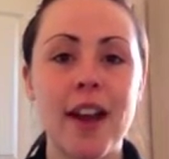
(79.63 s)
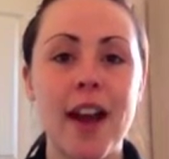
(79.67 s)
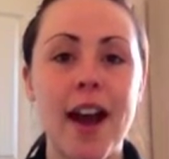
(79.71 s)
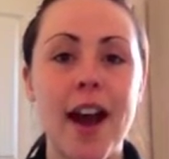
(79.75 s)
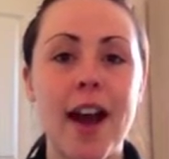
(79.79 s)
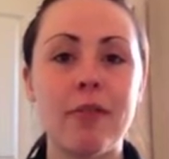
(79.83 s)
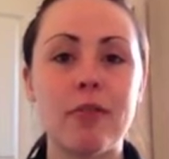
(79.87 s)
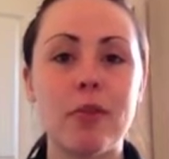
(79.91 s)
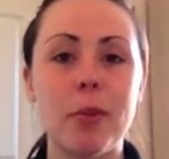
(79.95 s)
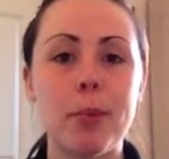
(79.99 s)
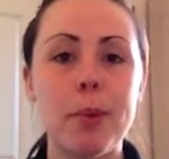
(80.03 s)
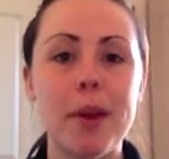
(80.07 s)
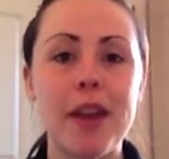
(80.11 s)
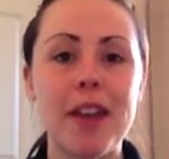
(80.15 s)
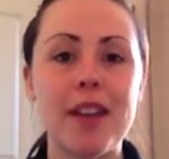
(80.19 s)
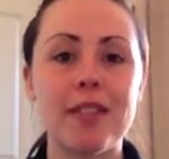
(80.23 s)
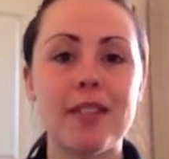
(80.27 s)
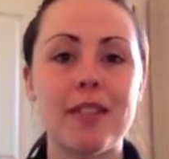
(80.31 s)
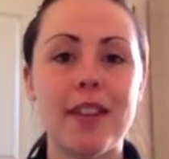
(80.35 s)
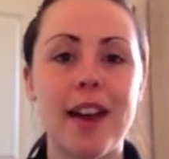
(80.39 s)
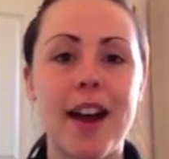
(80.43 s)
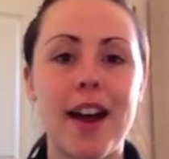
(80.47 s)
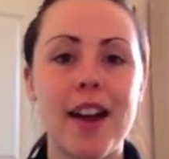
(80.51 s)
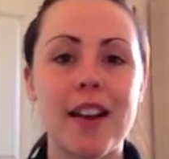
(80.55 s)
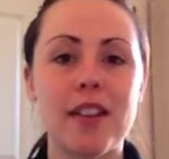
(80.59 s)
and repeat
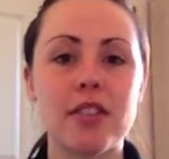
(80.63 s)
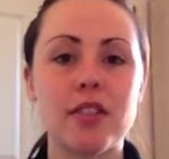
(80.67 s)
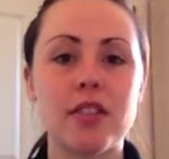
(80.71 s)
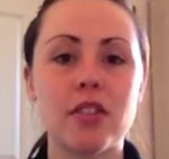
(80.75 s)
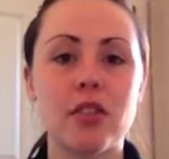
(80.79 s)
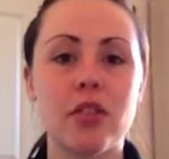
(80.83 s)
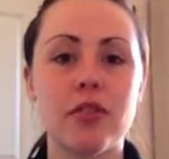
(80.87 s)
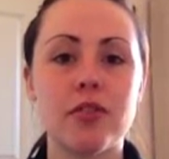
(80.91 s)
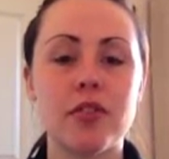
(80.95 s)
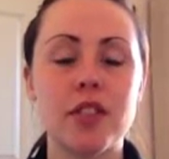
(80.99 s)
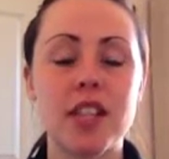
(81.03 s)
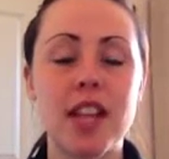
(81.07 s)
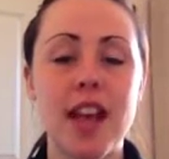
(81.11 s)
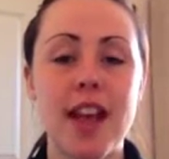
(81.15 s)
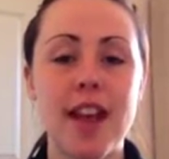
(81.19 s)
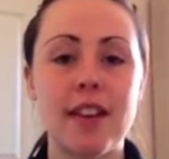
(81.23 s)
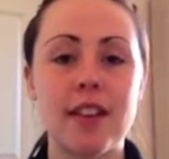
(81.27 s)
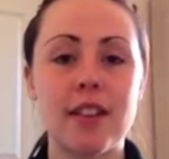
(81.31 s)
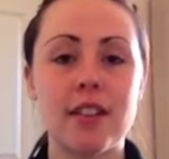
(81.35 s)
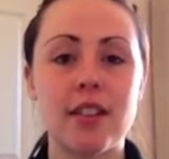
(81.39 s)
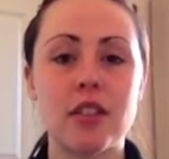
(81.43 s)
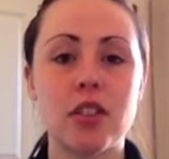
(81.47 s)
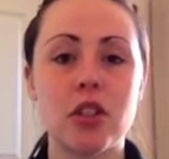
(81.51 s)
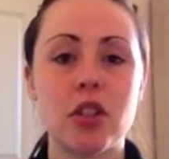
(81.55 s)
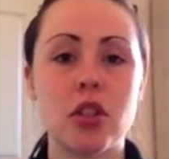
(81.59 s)
that sort of
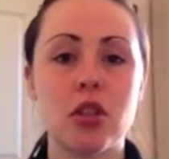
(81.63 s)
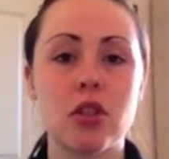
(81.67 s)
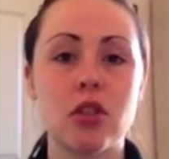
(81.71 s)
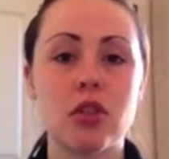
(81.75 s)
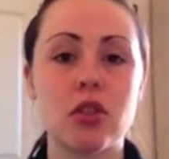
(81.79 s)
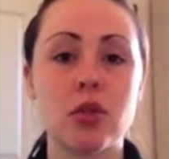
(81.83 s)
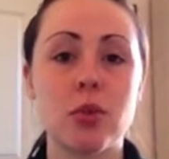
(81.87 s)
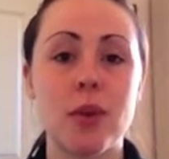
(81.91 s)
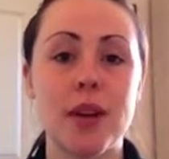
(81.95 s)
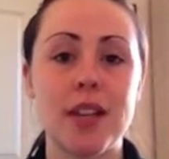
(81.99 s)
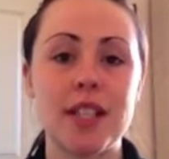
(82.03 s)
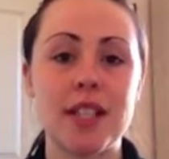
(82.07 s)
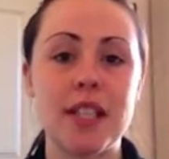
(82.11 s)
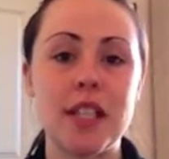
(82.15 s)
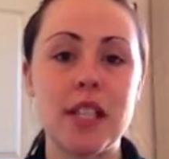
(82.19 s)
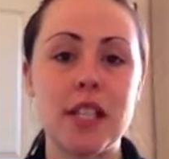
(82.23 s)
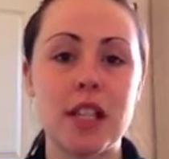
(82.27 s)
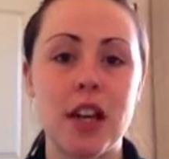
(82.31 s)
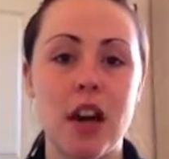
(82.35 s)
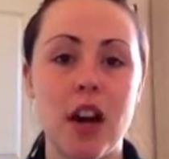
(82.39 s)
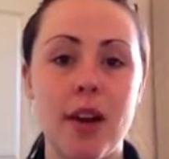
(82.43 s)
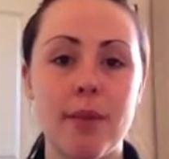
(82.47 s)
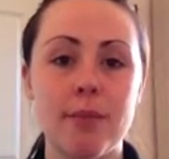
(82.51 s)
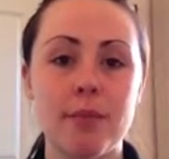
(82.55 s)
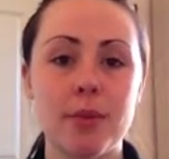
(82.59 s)
10 to 20
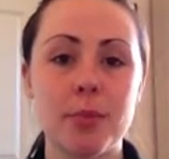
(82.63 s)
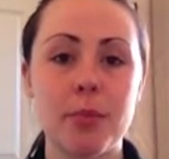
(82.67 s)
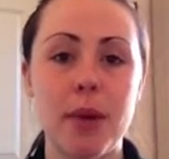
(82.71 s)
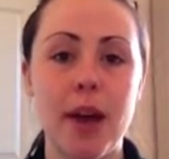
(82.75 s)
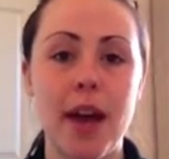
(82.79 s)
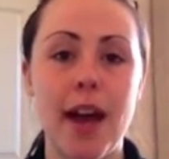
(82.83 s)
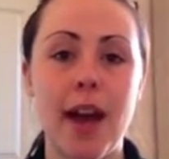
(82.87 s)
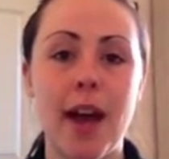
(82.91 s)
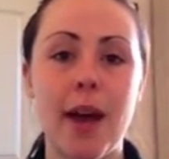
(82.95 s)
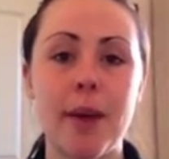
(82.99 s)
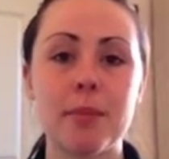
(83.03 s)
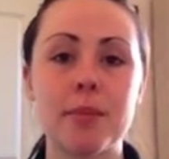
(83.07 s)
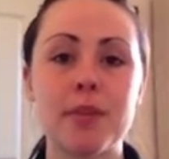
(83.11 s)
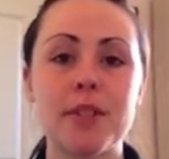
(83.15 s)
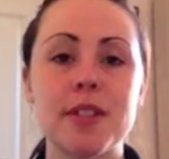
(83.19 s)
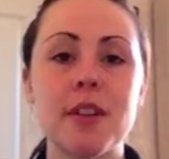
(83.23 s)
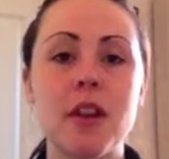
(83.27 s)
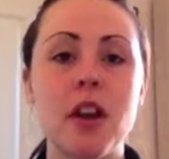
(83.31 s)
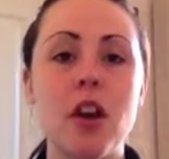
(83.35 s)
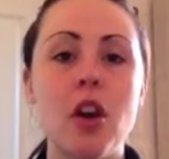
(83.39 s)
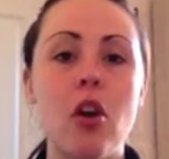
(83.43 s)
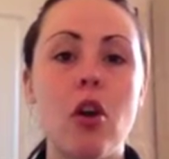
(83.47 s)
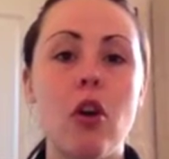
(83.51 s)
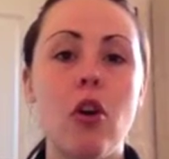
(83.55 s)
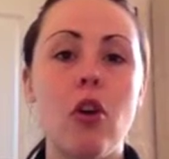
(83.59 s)
times perhaps,
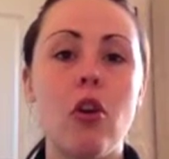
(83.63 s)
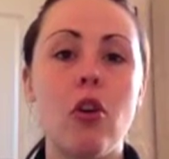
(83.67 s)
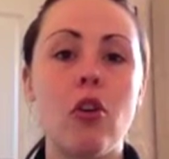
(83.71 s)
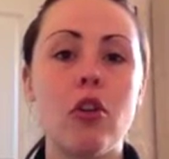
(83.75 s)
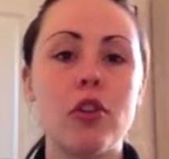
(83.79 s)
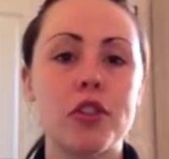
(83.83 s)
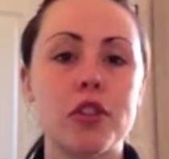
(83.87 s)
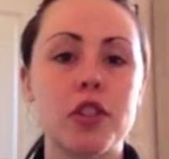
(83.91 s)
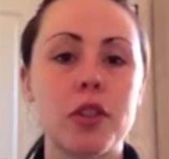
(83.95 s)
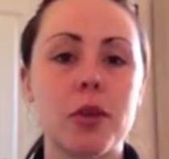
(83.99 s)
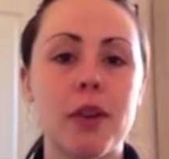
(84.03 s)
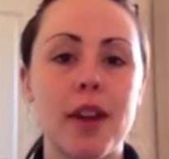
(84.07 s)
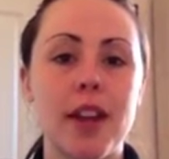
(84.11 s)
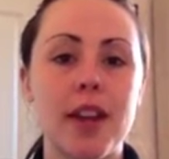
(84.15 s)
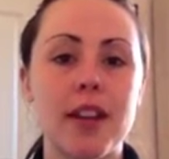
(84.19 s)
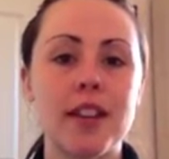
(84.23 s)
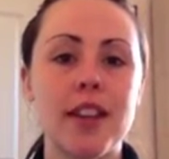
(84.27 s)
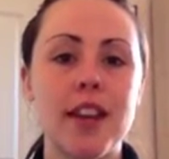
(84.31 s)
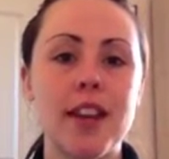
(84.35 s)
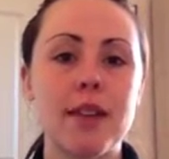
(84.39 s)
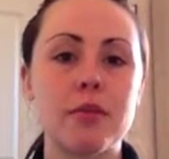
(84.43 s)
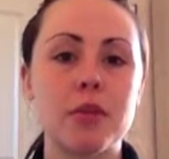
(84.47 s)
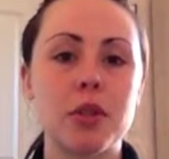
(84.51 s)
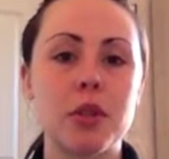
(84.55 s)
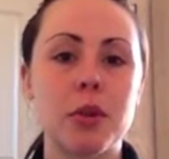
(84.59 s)
or
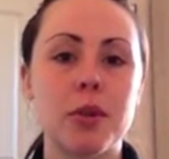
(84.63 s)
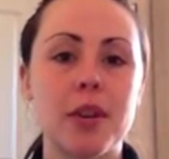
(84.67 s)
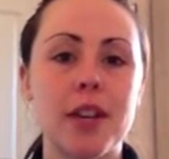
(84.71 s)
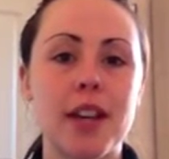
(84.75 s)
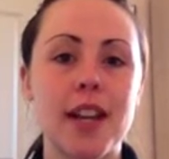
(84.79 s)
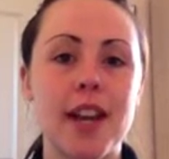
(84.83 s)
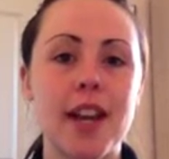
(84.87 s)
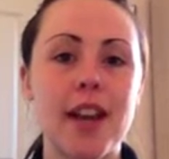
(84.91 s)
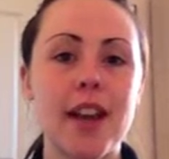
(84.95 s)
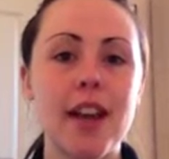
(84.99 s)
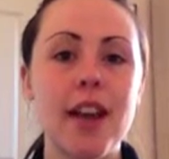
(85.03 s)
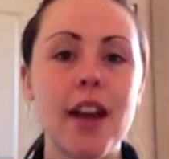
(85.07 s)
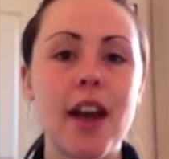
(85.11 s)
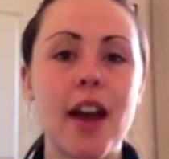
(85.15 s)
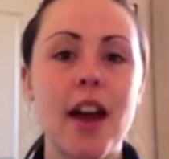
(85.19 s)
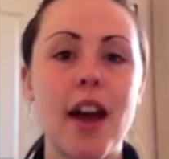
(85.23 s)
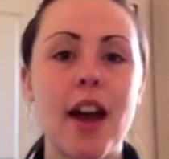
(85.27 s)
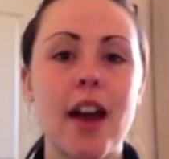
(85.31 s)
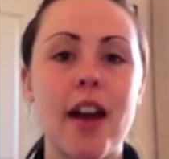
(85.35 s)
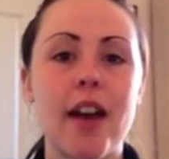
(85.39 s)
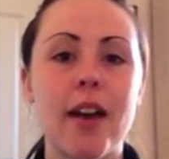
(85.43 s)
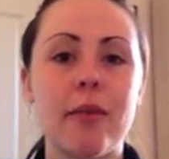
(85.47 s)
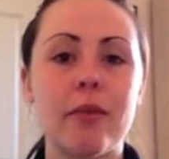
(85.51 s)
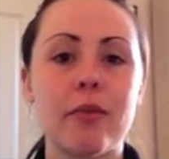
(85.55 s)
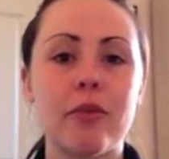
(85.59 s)
keep doing it
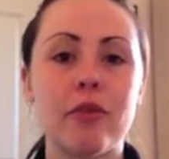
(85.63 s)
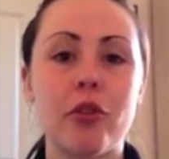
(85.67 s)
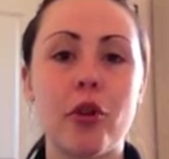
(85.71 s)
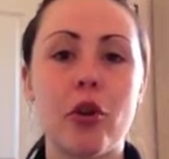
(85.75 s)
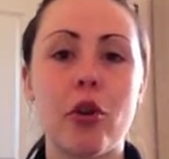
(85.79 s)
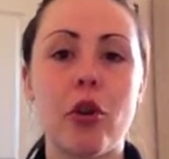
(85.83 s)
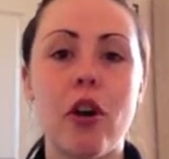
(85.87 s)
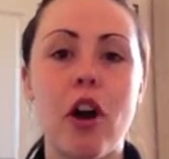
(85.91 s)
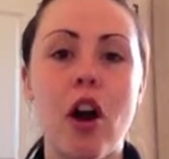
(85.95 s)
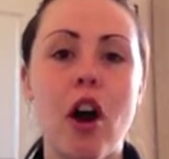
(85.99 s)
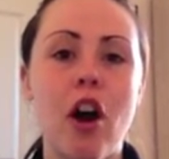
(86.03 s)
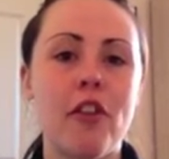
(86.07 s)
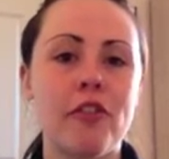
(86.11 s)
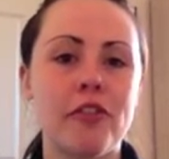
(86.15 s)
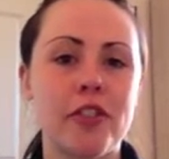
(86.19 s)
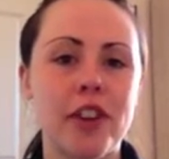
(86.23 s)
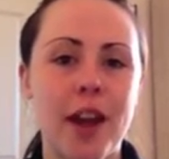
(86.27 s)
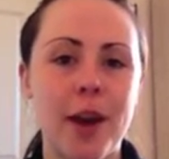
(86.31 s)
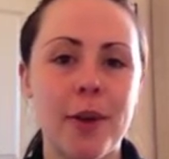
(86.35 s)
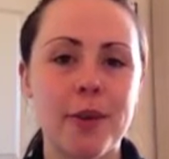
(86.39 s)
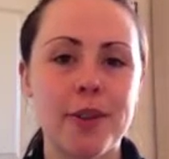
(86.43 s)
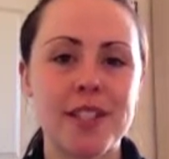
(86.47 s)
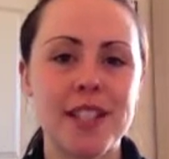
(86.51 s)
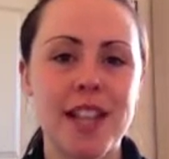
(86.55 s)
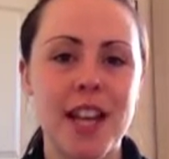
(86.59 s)
for a half an
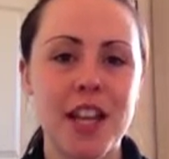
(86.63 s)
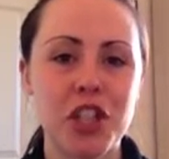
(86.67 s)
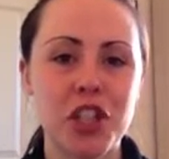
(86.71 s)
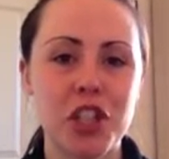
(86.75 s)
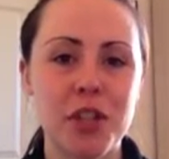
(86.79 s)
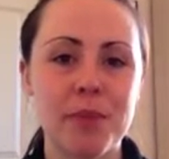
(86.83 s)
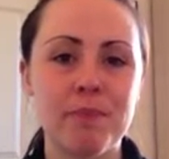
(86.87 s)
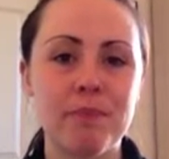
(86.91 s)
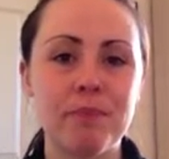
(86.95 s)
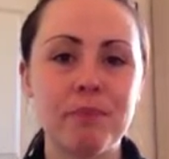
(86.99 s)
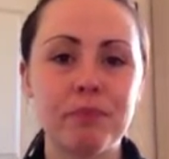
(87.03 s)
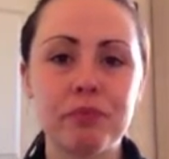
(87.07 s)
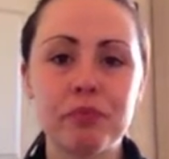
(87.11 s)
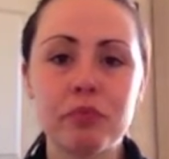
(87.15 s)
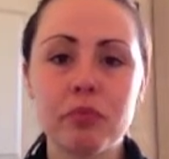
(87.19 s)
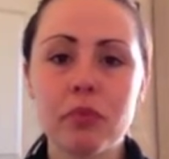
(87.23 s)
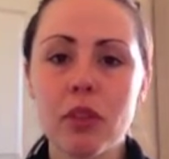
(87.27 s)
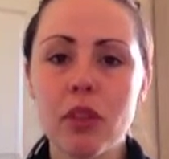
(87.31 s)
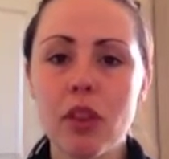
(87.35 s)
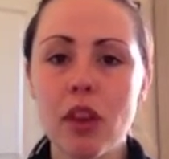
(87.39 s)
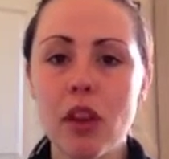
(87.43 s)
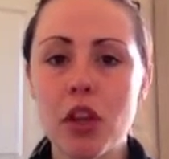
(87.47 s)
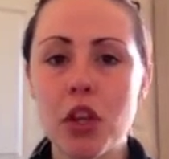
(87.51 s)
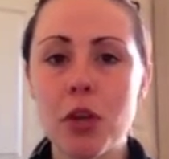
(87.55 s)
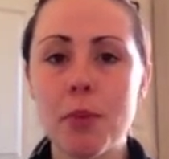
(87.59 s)
hour session.
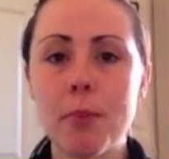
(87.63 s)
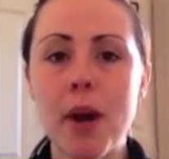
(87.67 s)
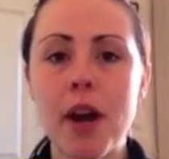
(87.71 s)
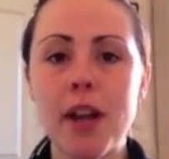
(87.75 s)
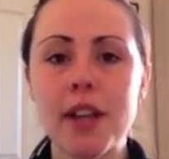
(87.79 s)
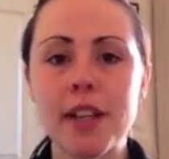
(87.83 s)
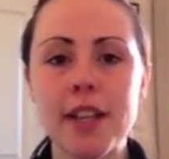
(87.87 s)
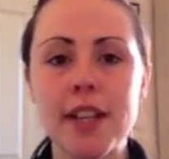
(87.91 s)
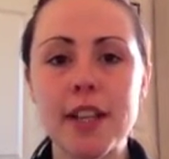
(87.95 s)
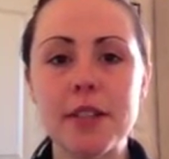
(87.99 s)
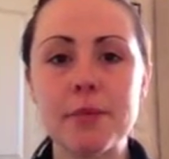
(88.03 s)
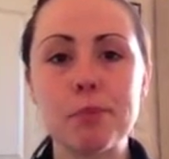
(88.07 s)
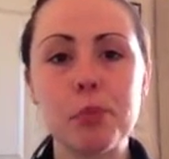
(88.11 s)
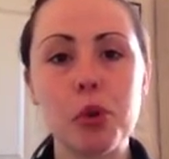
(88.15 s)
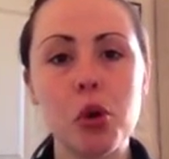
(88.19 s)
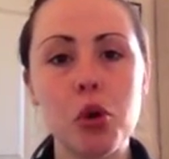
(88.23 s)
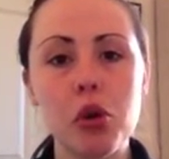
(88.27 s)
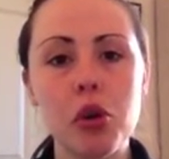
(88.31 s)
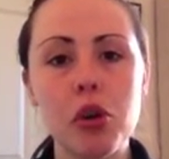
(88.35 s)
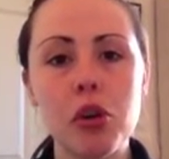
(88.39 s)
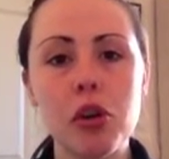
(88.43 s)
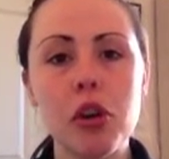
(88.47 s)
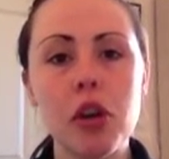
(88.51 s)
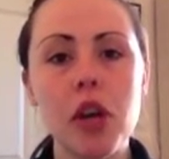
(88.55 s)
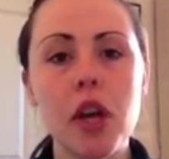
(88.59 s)
You might need
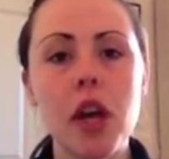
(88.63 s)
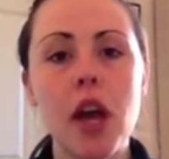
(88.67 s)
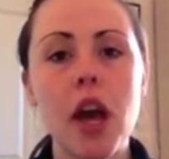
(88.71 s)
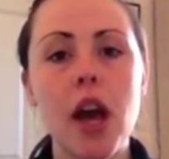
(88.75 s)
more